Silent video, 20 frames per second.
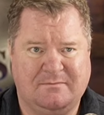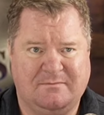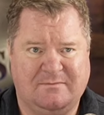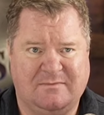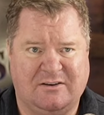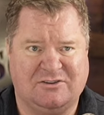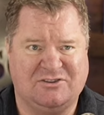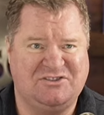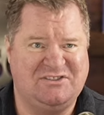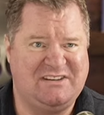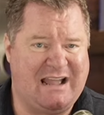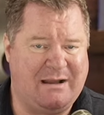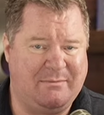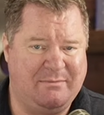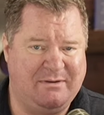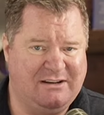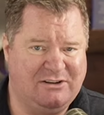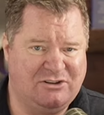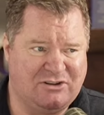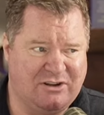They're
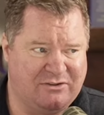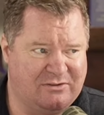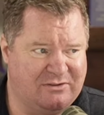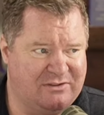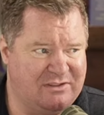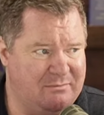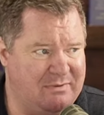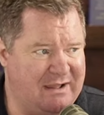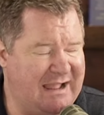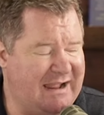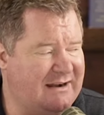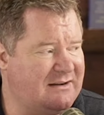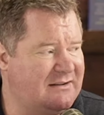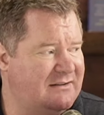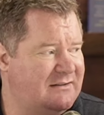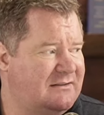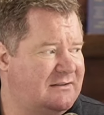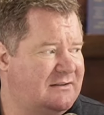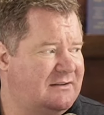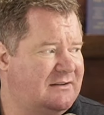stabbing each other in the back.
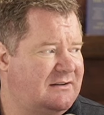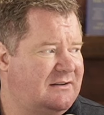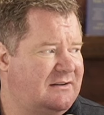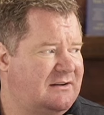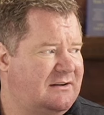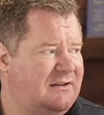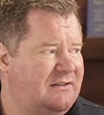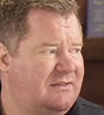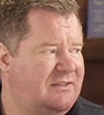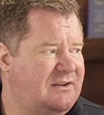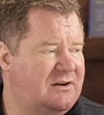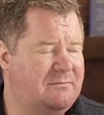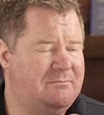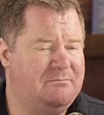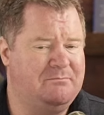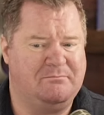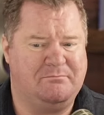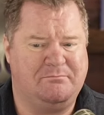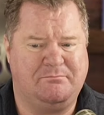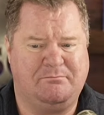They're
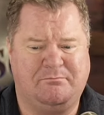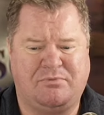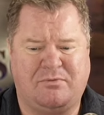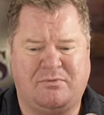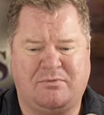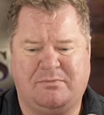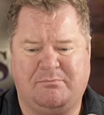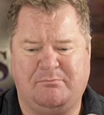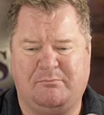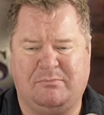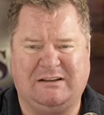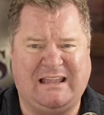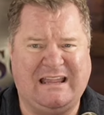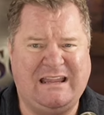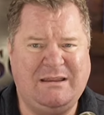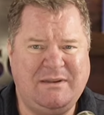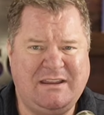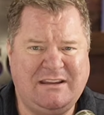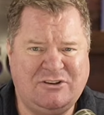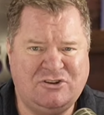
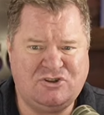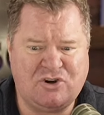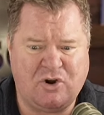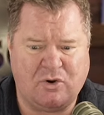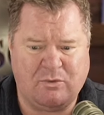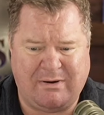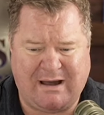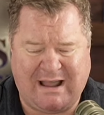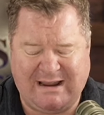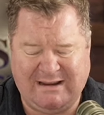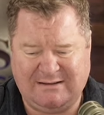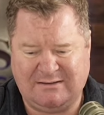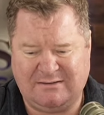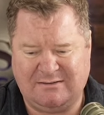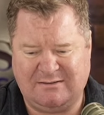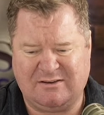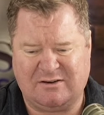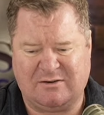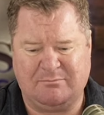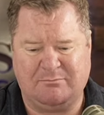blaming Joe
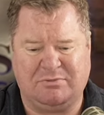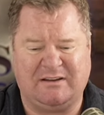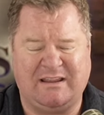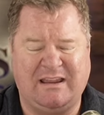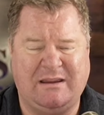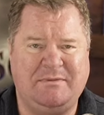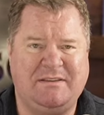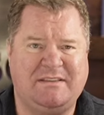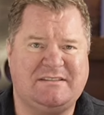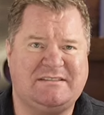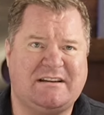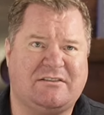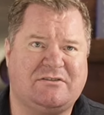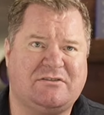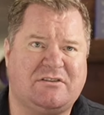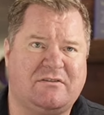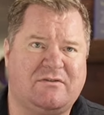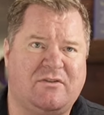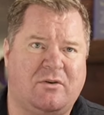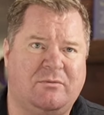Biden. They're blaming the
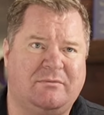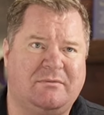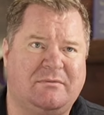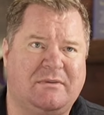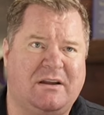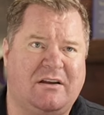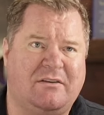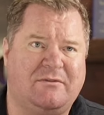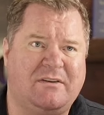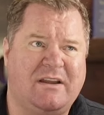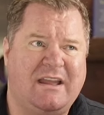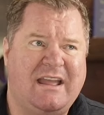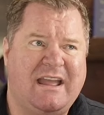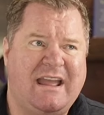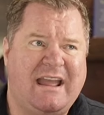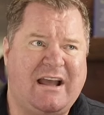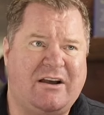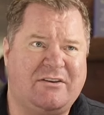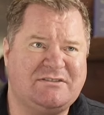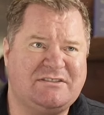Secretary of
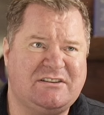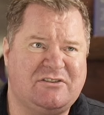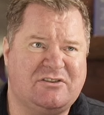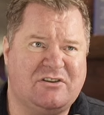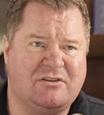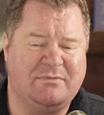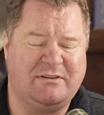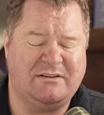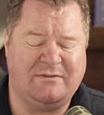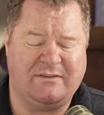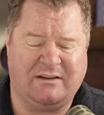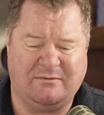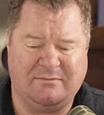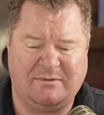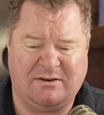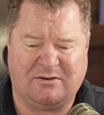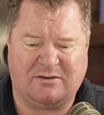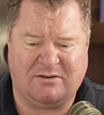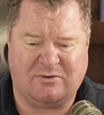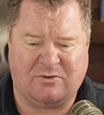Housing and Urban
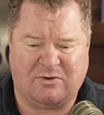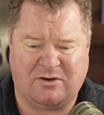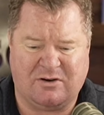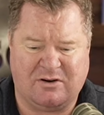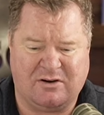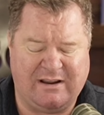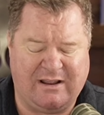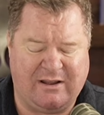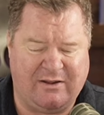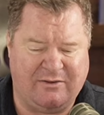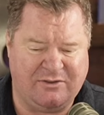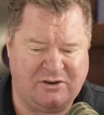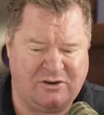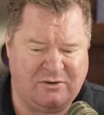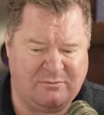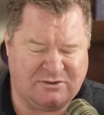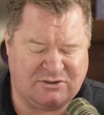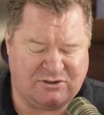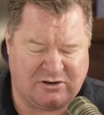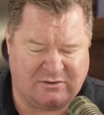Development, or Health and
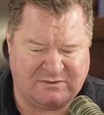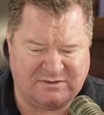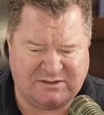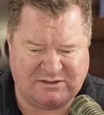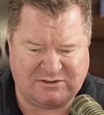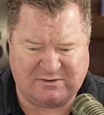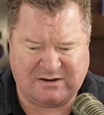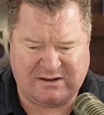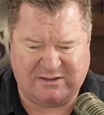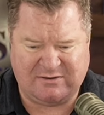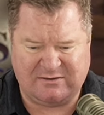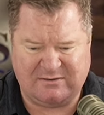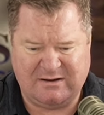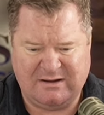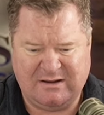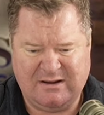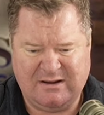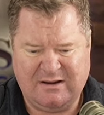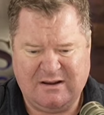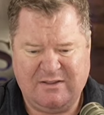Human Services, rather.
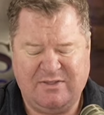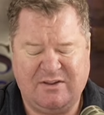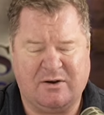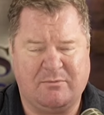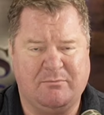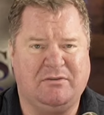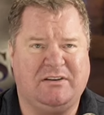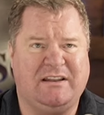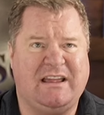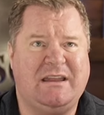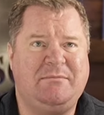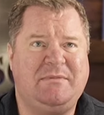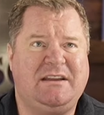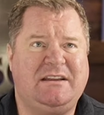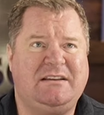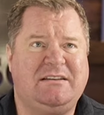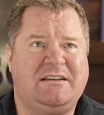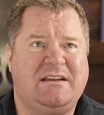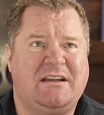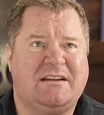They're
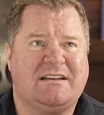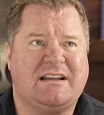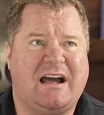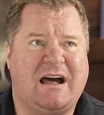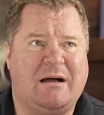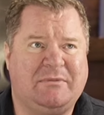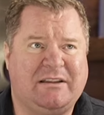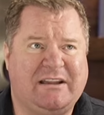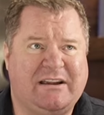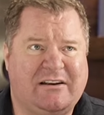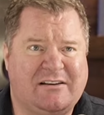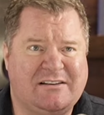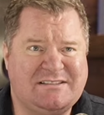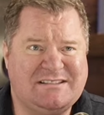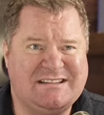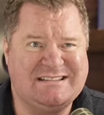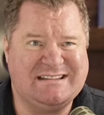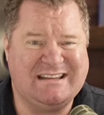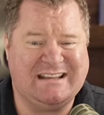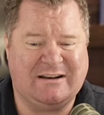blaming Kamala
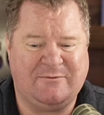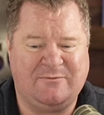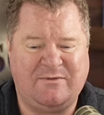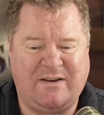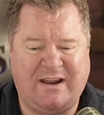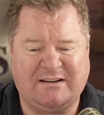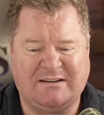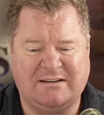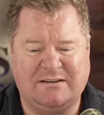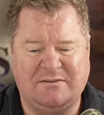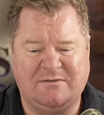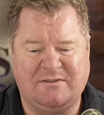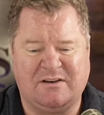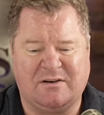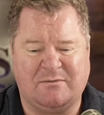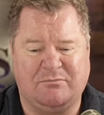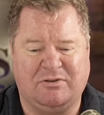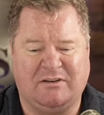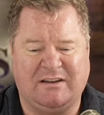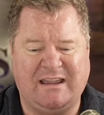Harris as ineffective. They're
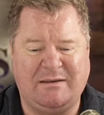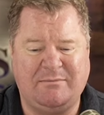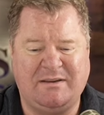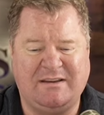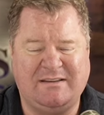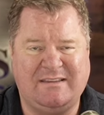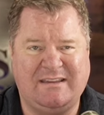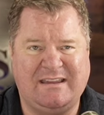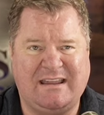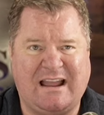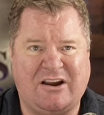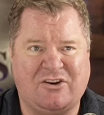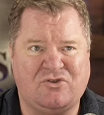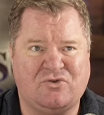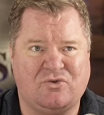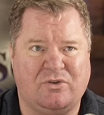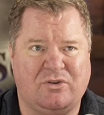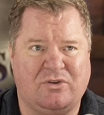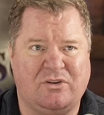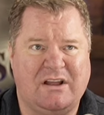blaming the
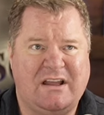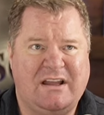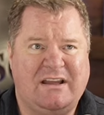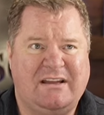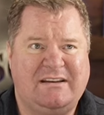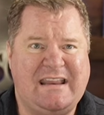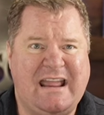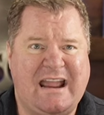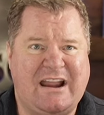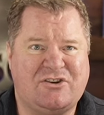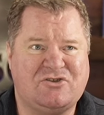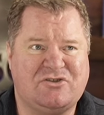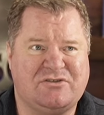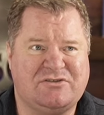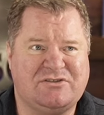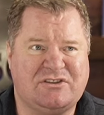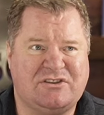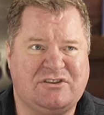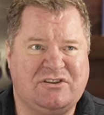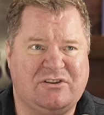actual
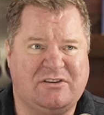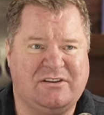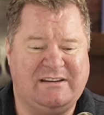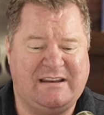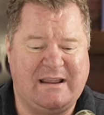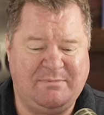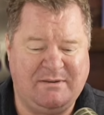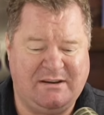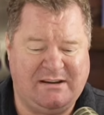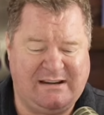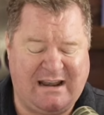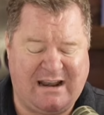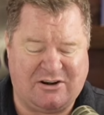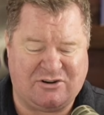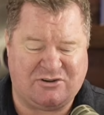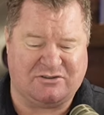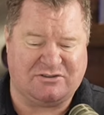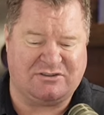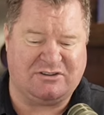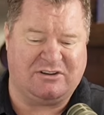Deputy
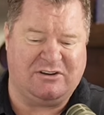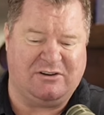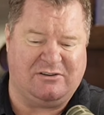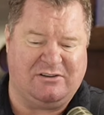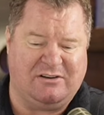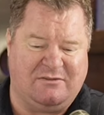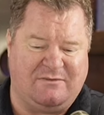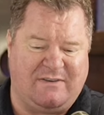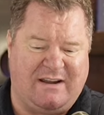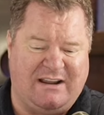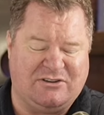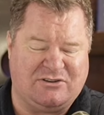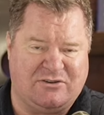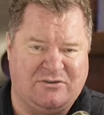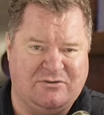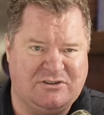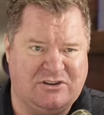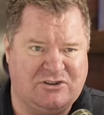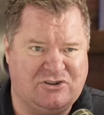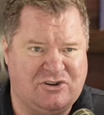National Security Advisor
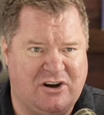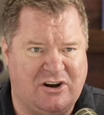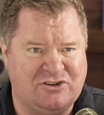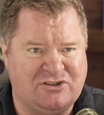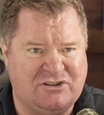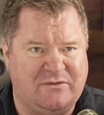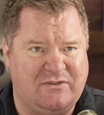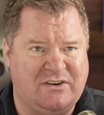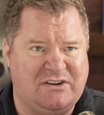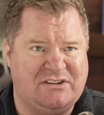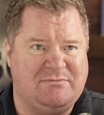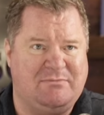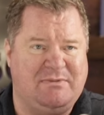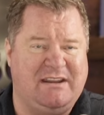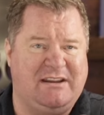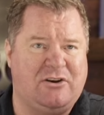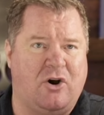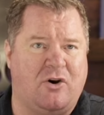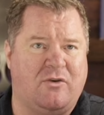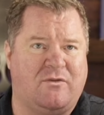who's in charge of it as
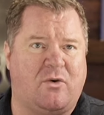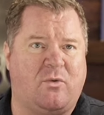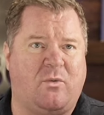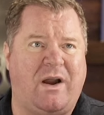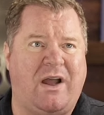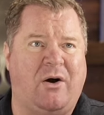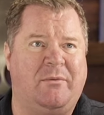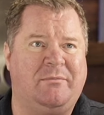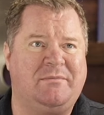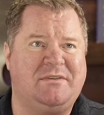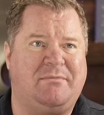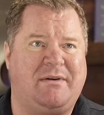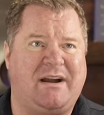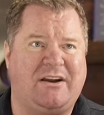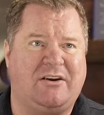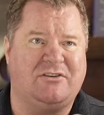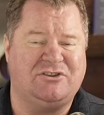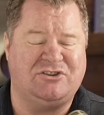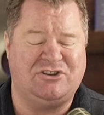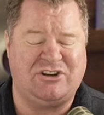being overwhelmed by
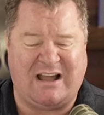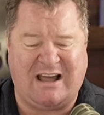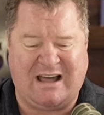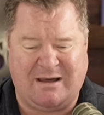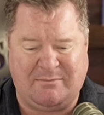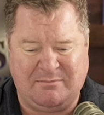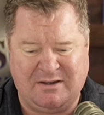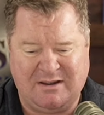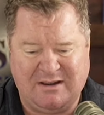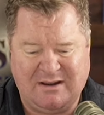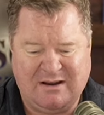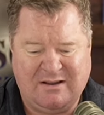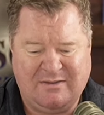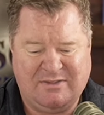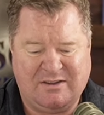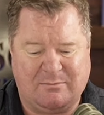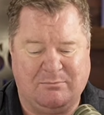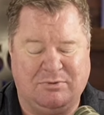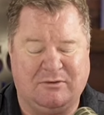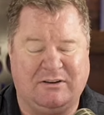her job.
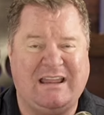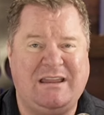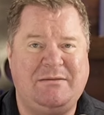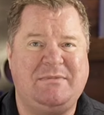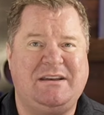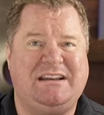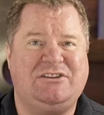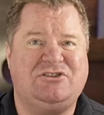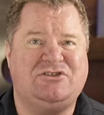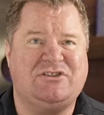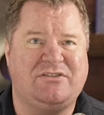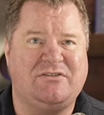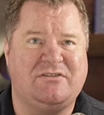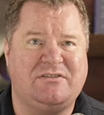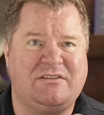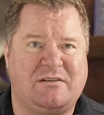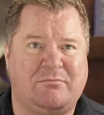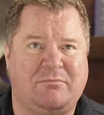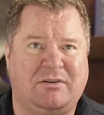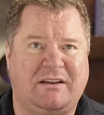They're blaming each other.
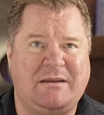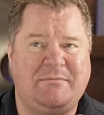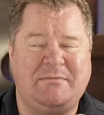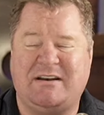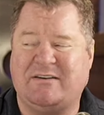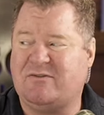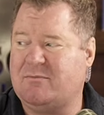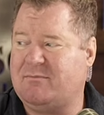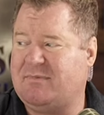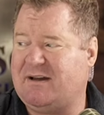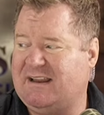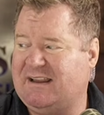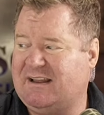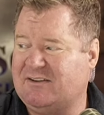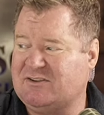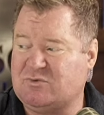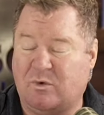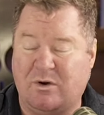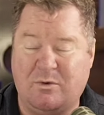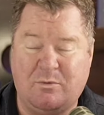They're blaming everybody
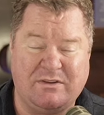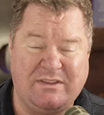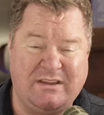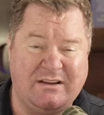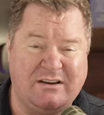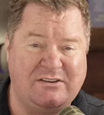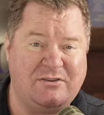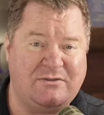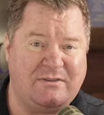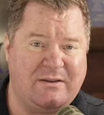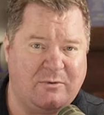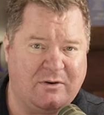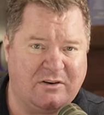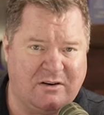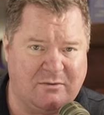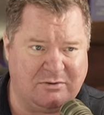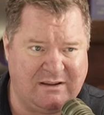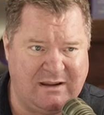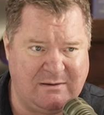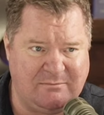else. What were they going to do? They were going
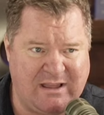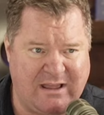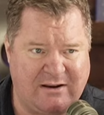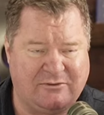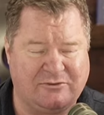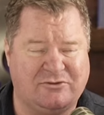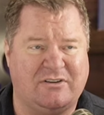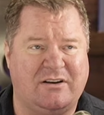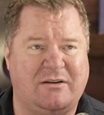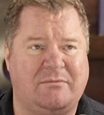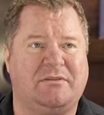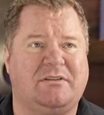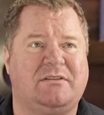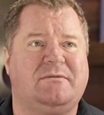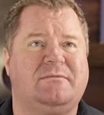to blame Donald Trump.